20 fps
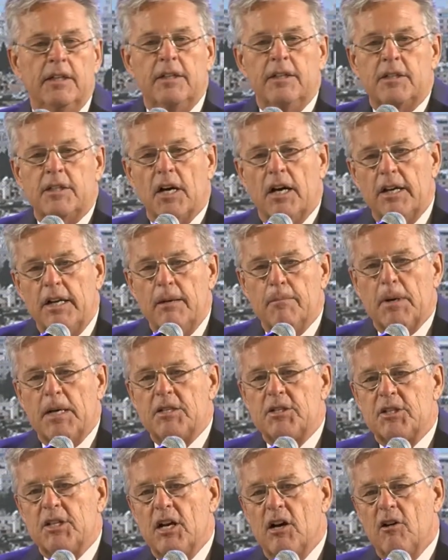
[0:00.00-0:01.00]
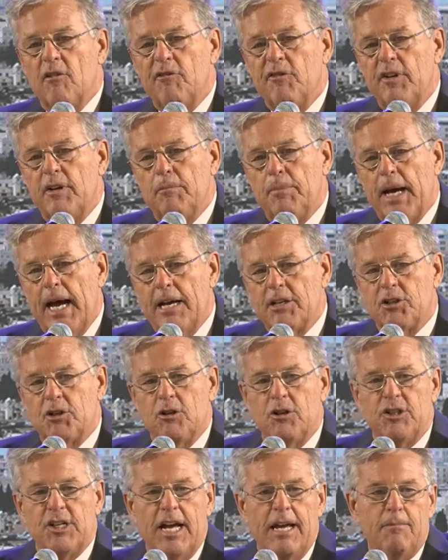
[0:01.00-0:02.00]
Tanya, myself, and
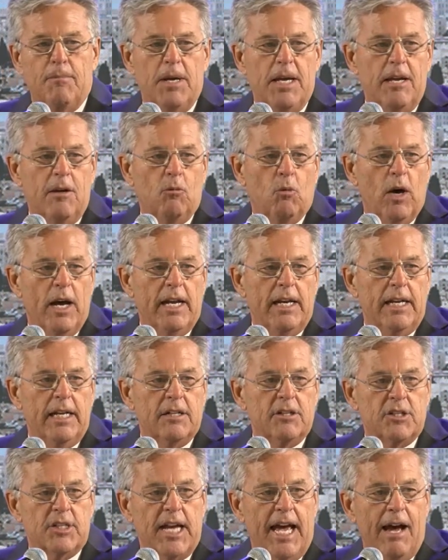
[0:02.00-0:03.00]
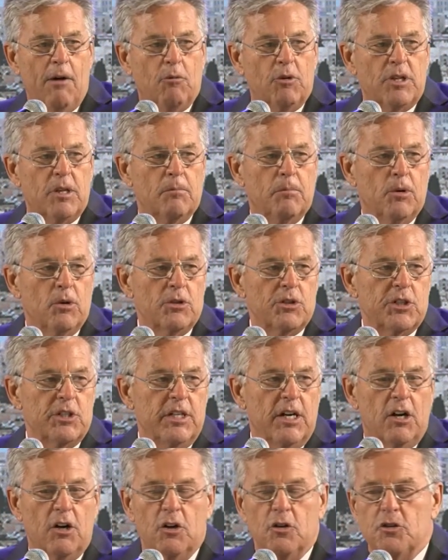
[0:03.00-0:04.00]
Pastor JB went and sat with the
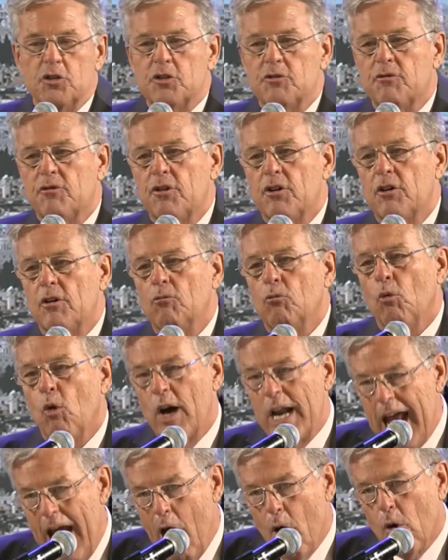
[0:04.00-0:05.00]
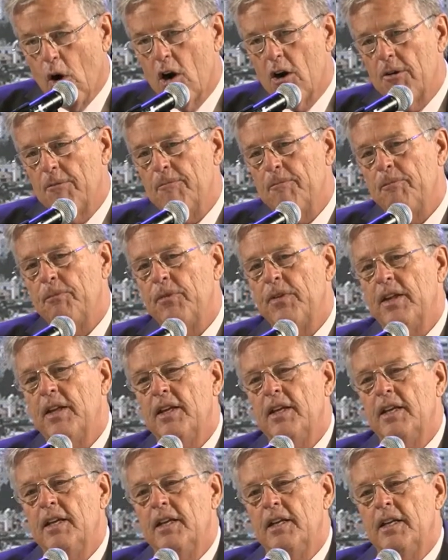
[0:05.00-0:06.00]
Bolsonaros for 1 hour,
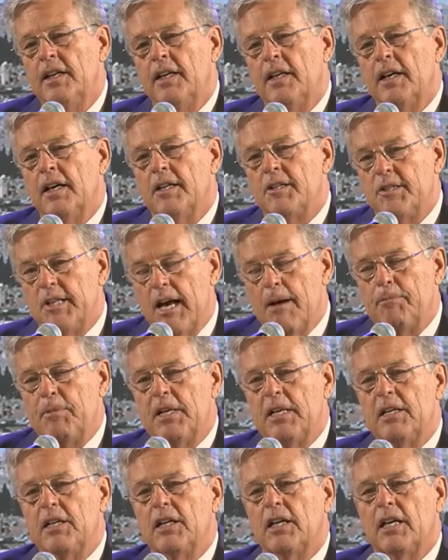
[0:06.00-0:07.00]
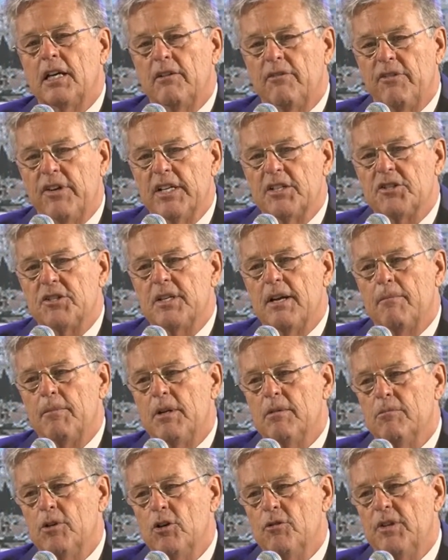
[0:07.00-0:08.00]
attempting to convince them
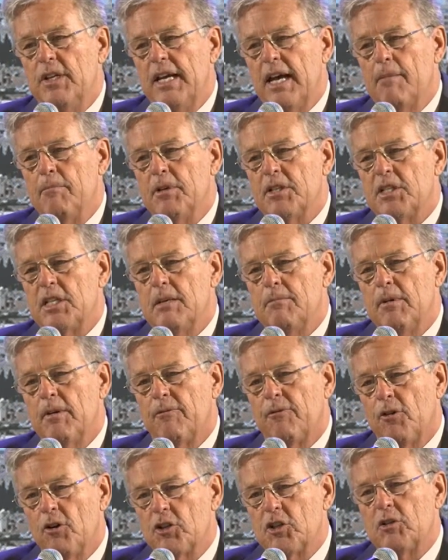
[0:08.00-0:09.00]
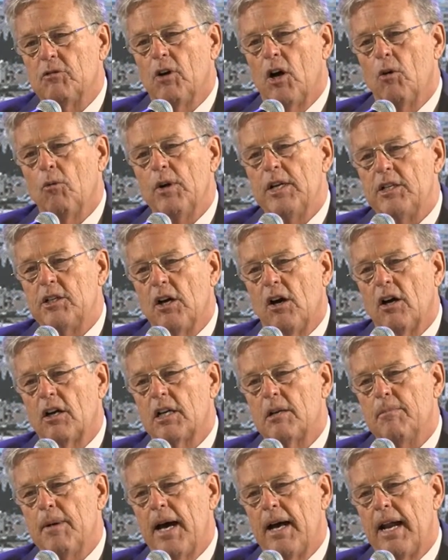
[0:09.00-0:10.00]
to move the embassy. But first of all, we
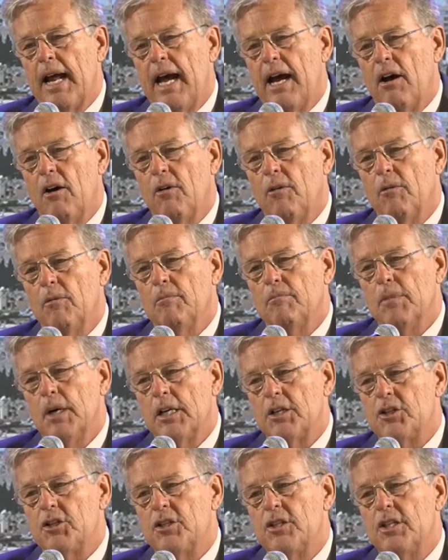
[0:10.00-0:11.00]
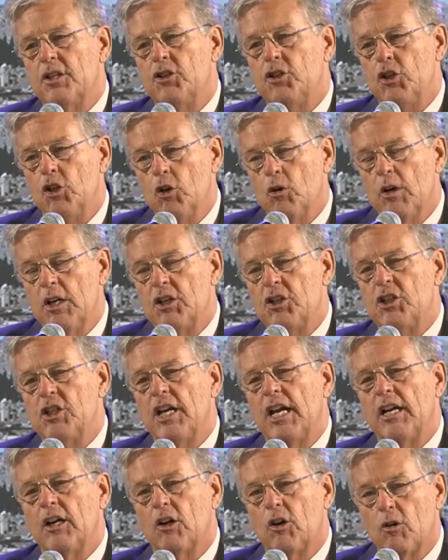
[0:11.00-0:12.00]
talked about how much the Jewish
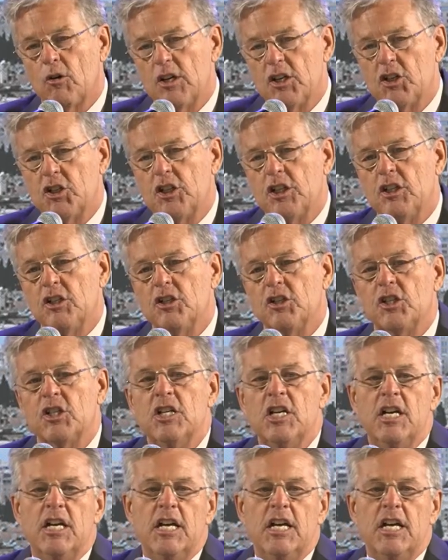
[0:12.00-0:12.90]
and Christians